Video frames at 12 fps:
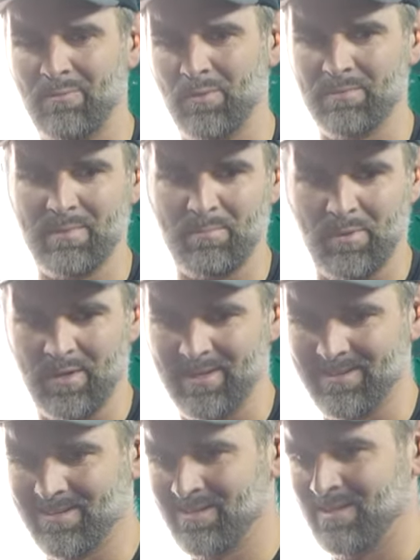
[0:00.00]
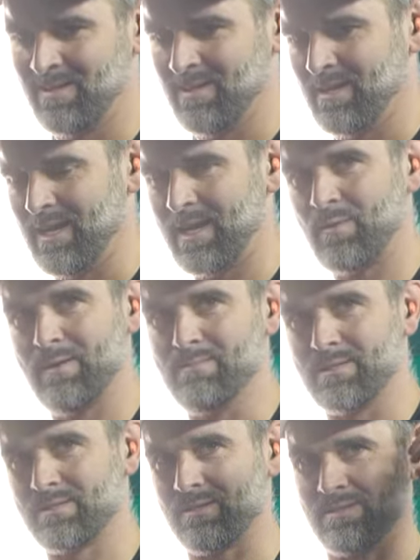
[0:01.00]
I wouldn't be putting
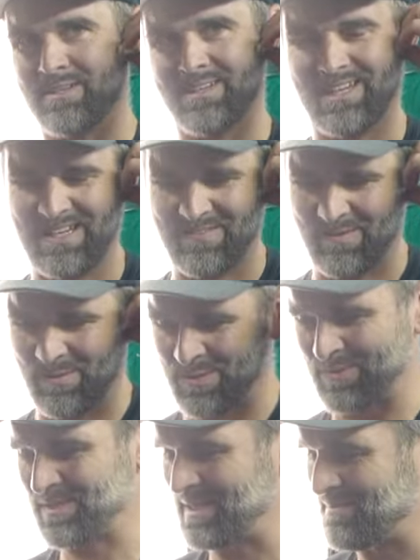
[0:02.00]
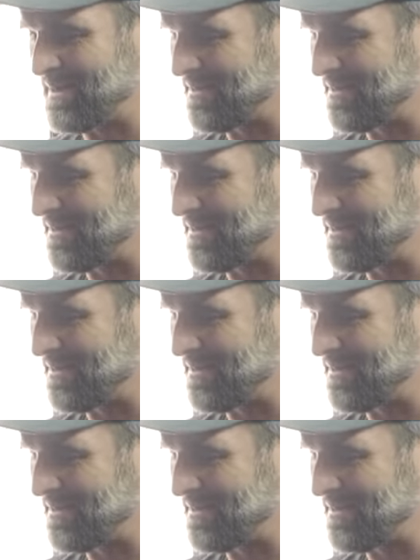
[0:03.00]
equipment on it if I was wanting it